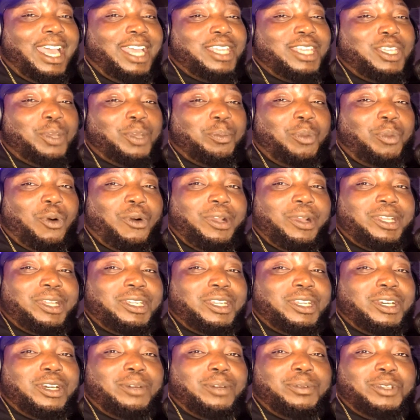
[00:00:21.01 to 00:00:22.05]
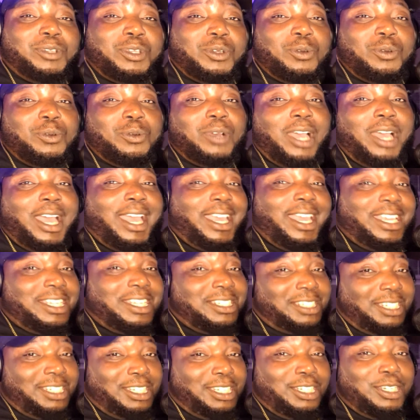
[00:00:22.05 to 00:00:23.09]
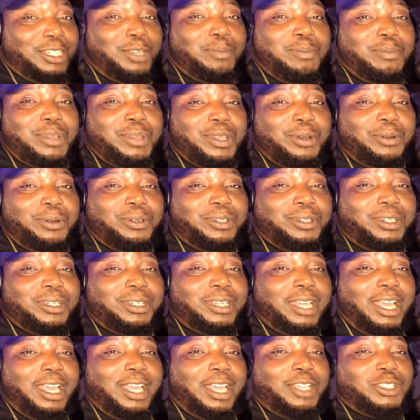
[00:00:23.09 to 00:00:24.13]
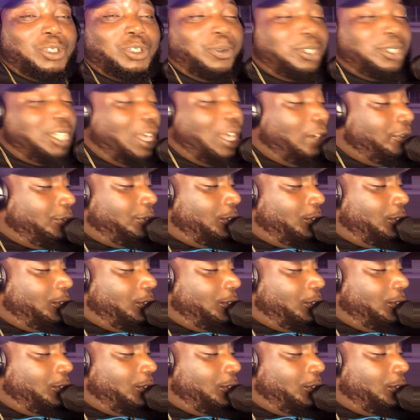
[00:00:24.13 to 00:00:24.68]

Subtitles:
Your boy Dub Q is in the building. So without